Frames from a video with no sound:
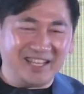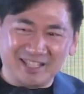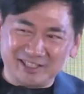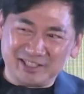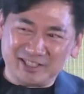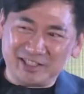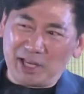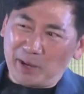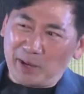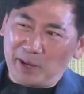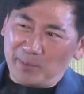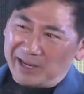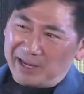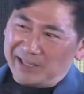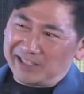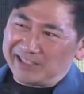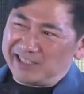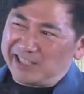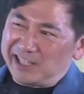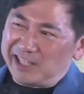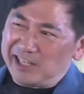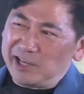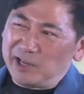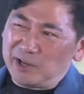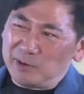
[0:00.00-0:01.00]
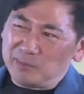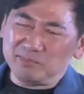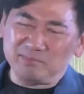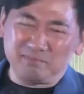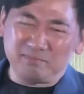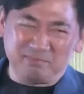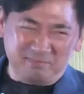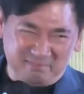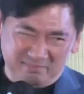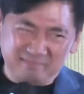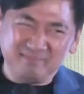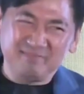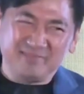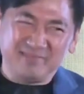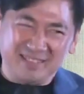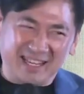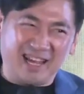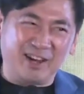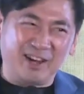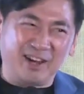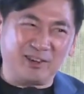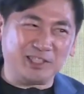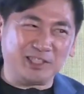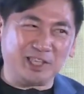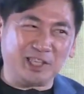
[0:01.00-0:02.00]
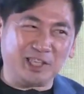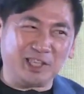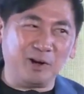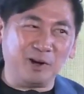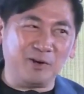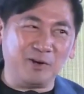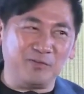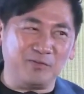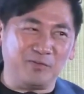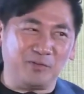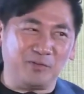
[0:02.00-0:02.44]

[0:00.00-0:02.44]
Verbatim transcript: Next time I see him, I'll tell